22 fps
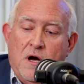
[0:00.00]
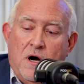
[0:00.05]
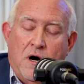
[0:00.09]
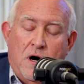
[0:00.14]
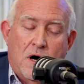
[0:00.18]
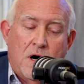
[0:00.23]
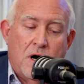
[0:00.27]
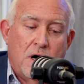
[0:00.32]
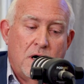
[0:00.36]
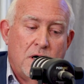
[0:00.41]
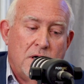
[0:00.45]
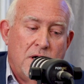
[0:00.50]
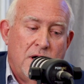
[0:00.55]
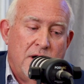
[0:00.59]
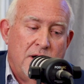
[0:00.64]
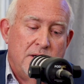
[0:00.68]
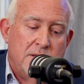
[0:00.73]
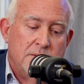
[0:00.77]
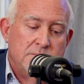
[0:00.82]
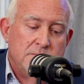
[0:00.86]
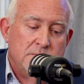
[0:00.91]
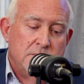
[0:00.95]
are
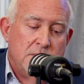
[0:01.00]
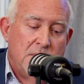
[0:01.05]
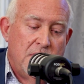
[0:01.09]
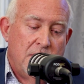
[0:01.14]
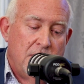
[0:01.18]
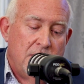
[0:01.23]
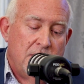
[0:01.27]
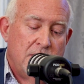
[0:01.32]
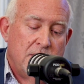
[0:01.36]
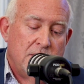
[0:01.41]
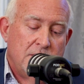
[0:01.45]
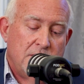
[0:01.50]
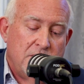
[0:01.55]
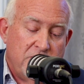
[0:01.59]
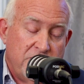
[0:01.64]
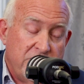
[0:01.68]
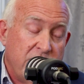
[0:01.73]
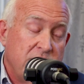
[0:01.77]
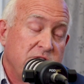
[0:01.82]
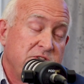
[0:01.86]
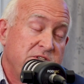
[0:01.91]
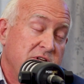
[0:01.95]

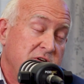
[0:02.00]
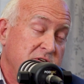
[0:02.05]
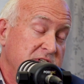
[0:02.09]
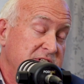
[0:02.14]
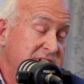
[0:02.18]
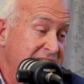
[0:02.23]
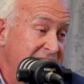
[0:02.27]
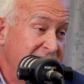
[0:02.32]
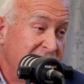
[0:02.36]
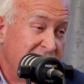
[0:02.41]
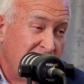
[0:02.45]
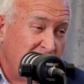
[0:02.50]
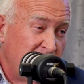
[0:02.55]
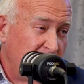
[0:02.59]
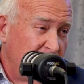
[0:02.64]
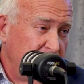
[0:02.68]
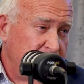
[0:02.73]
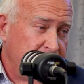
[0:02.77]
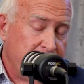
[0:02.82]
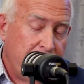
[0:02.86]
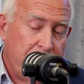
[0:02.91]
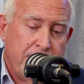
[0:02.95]
those that are
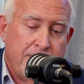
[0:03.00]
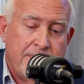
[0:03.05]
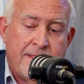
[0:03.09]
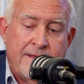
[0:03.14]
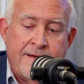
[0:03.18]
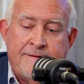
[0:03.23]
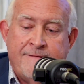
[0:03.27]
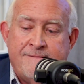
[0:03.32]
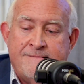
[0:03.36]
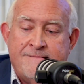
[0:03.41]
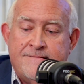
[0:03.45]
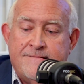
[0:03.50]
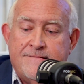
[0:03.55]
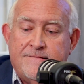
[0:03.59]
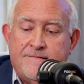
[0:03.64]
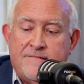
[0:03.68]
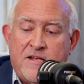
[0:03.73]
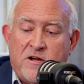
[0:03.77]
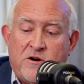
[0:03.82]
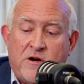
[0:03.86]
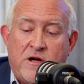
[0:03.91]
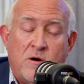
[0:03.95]
technical,
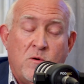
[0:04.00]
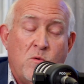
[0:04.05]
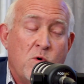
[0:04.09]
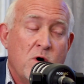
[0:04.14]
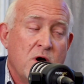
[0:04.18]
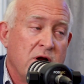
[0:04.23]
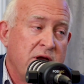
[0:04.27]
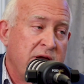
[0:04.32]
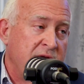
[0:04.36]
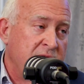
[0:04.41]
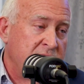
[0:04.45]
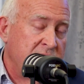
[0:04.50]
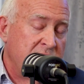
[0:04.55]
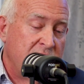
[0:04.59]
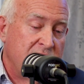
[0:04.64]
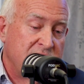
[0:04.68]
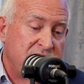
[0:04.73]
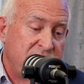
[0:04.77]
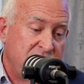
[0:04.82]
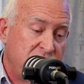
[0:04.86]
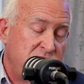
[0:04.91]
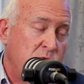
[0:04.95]
that are going to work in
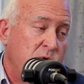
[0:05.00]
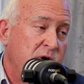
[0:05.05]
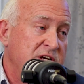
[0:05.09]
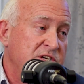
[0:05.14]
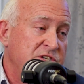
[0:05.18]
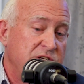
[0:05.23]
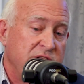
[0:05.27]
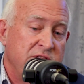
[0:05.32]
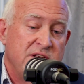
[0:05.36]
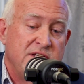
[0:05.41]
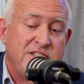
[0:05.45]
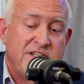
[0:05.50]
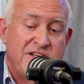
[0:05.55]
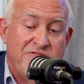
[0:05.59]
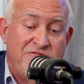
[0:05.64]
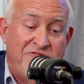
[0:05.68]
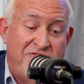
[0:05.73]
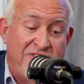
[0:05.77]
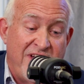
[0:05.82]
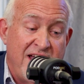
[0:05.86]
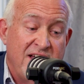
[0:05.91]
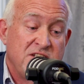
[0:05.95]
a situation that's
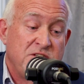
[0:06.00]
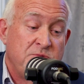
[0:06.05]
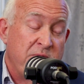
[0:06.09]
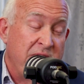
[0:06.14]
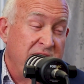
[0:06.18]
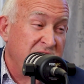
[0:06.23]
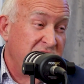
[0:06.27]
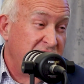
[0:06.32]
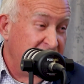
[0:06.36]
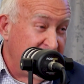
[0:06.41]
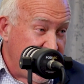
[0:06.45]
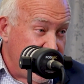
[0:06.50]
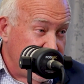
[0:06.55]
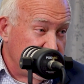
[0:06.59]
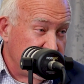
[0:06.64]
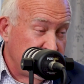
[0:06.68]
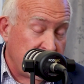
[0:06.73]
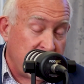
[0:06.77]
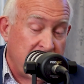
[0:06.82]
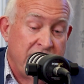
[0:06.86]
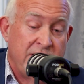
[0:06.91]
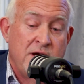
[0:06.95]
advanced
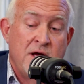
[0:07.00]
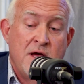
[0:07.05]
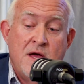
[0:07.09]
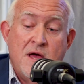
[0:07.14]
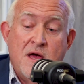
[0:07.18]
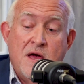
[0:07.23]
manufacturing.